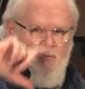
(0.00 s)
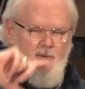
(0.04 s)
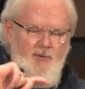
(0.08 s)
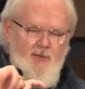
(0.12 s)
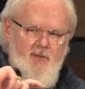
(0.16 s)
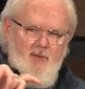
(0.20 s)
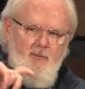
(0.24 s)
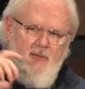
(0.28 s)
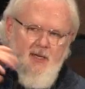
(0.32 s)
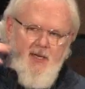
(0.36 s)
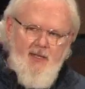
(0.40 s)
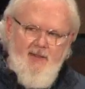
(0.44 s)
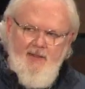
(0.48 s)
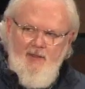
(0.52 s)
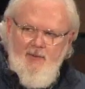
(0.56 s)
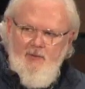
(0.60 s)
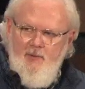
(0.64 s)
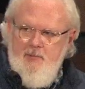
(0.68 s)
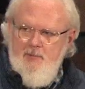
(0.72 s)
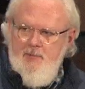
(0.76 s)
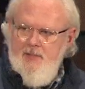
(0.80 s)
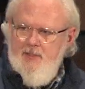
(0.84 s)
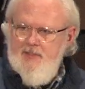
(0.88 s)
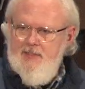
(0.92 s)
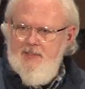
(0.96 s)
with him, but I think
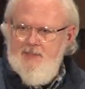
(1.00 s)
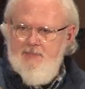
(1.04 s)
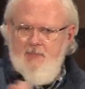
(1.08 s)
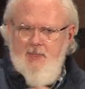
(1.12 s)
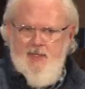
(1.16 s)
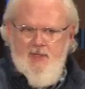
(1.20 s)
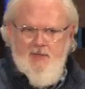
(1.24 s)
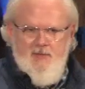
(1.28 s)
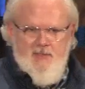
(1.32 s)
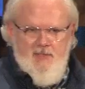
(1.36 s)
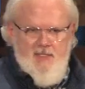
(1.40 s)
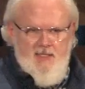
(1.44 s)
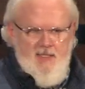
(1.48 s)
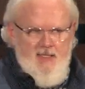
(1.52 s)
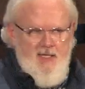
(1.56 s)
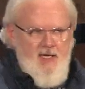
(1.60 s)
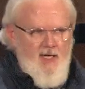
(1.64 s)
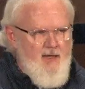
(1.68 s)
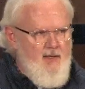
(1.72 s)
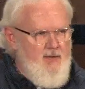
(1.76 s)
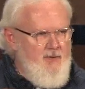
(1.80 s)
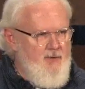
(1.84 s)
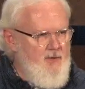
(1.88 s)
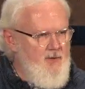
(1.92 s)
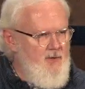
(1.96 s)
we built better
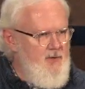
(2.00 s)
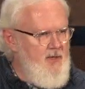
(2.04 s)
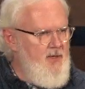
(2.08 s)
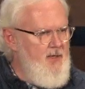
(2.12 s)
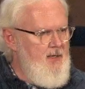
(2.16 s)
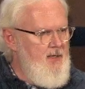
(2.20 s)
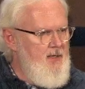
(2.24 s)
together